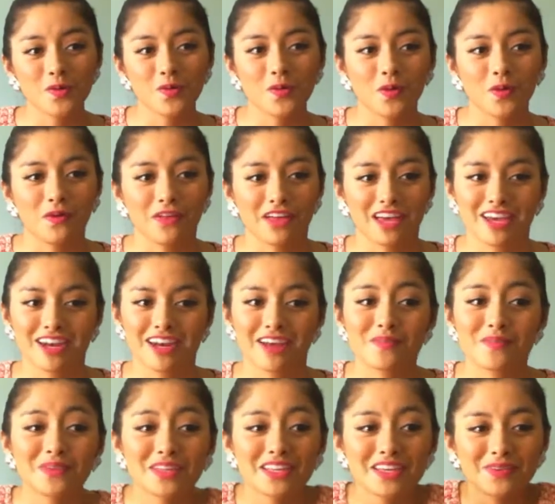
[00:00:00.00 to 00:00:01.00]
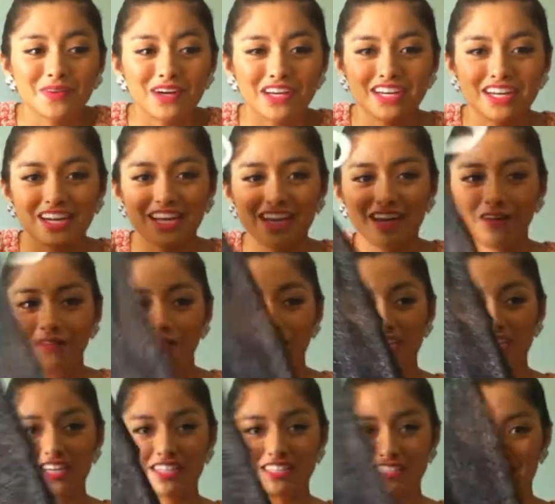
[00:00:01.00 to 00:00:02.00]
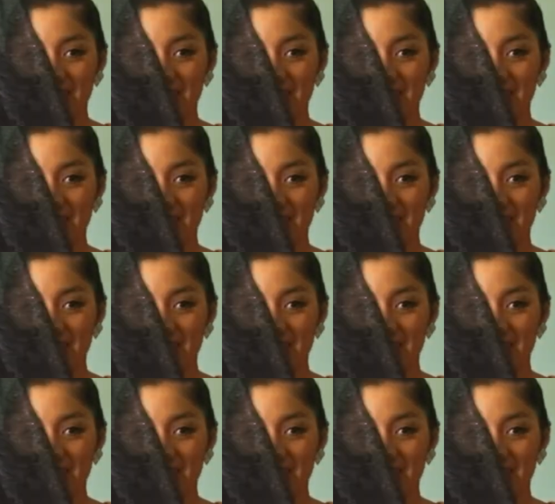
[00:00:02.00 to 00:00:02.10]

cool, and I really wanted it. Hopefully you guys